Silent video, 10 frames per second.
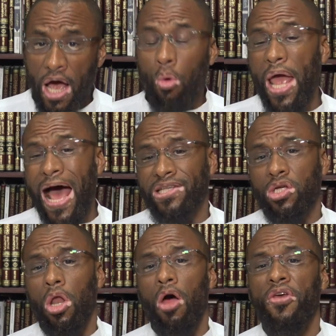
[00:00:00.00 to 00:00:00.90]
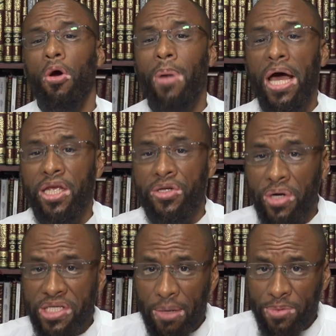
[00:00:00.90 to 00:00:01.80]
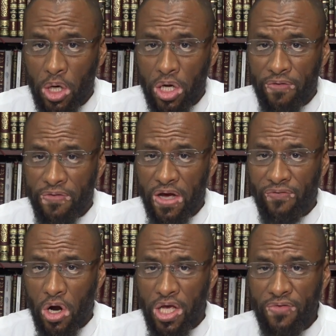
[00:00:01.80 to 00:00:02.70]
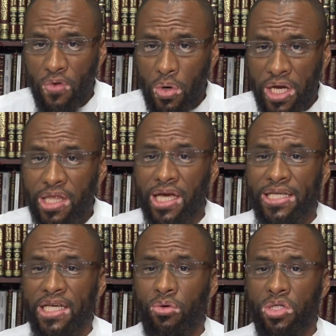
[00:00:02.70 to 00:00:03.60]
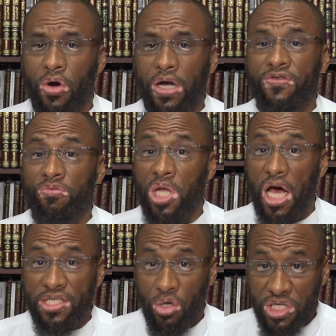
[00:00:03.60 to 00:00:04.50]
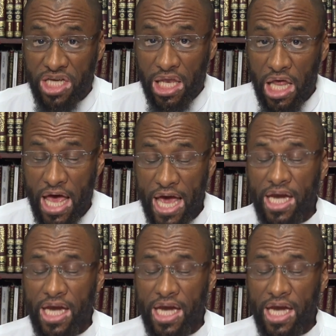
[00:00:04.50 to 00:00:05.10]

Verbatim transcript: And we ask Allah the Almighty to accept our good and forgive our evil. Anything I said that was correct is from Allah Azza wa Jal.